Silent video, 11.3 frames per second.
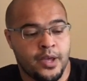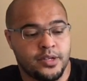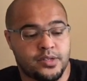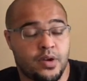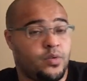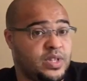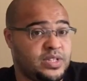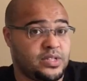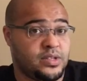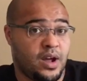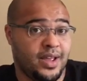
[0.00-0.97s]
so this
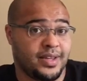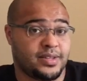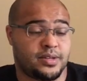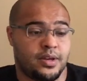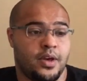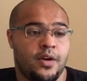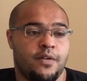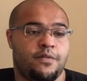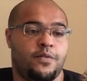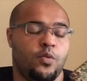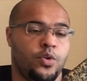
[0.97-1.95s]
is nice
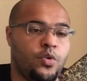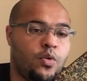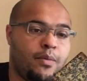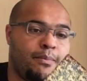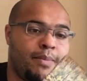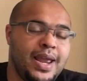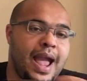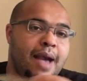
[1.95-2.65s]
for your money